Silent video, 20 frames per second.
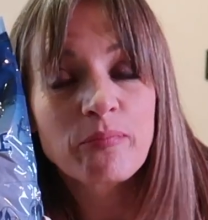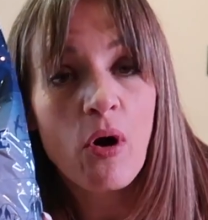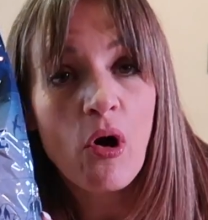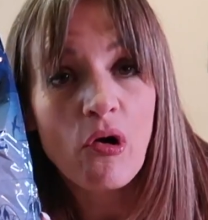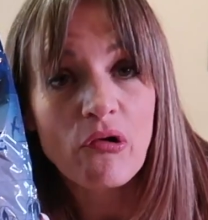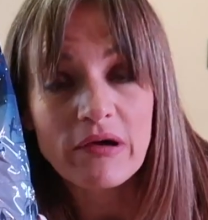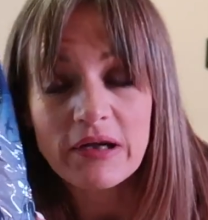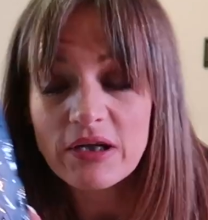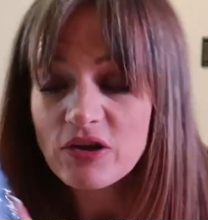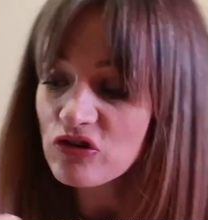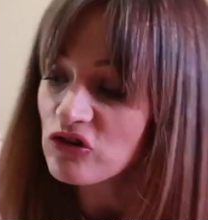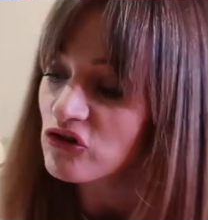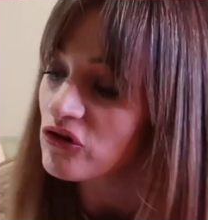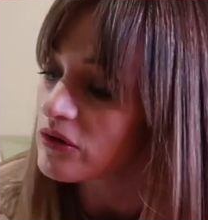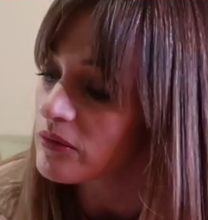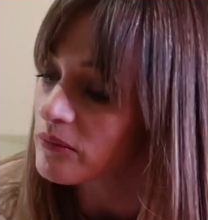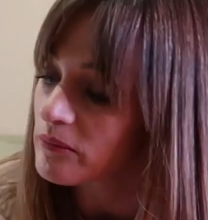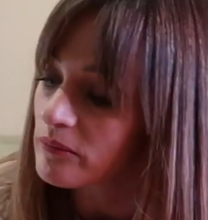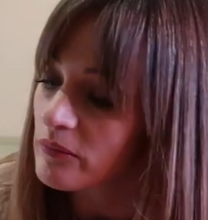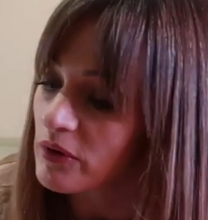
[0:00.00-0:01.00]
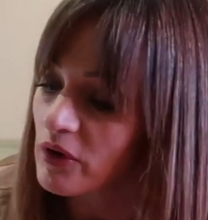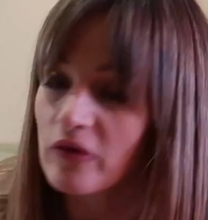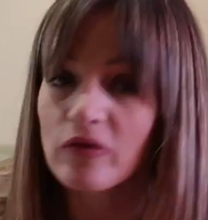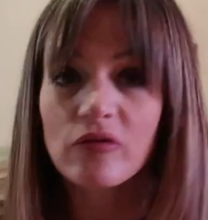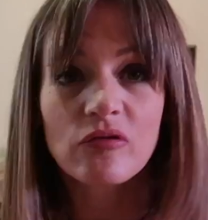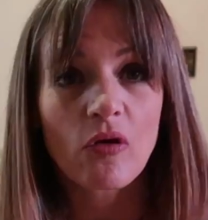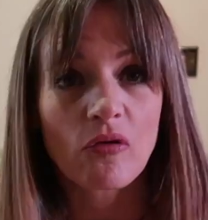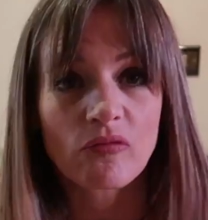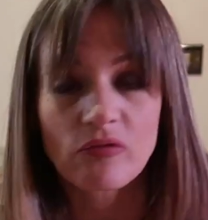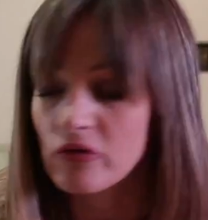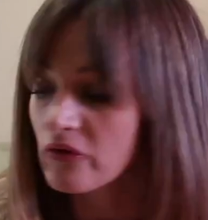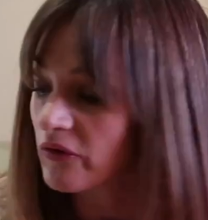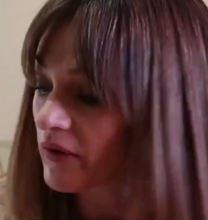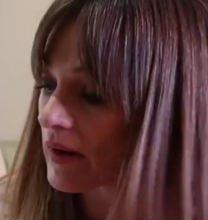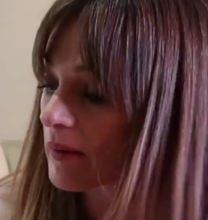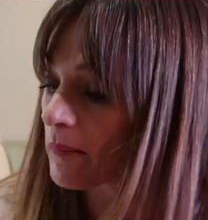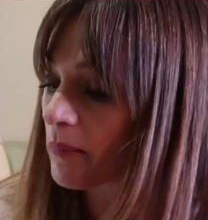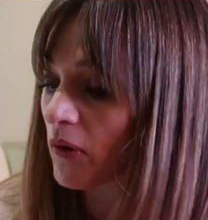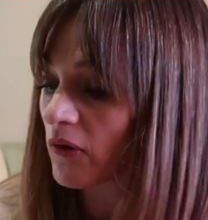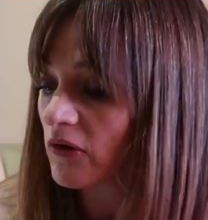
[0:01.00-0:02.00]
porridge, because
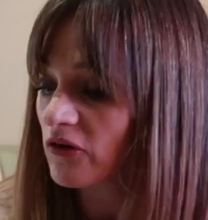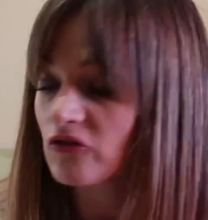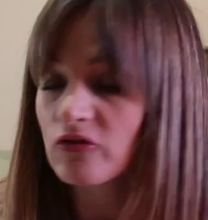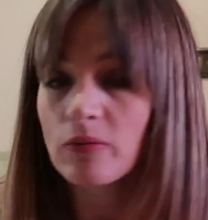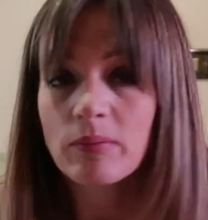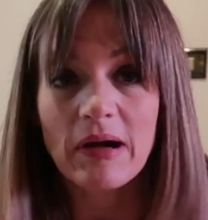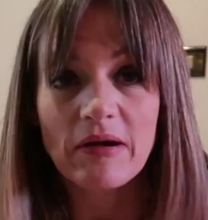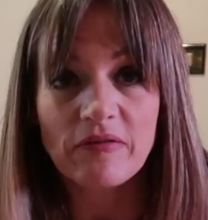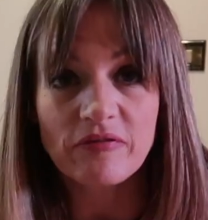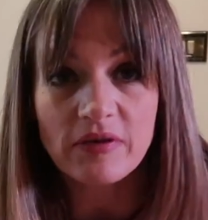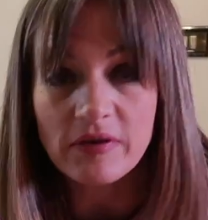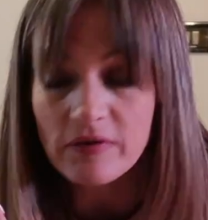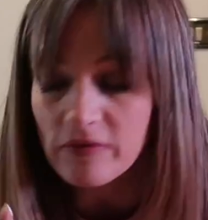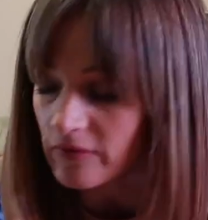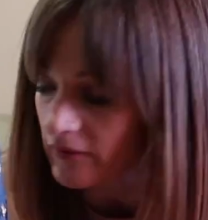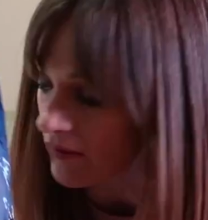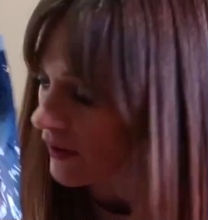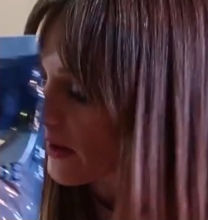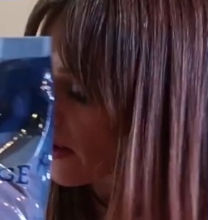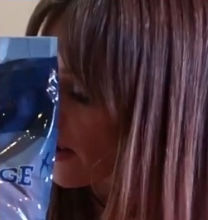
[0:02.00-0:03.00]
obviously porridge for breakfast.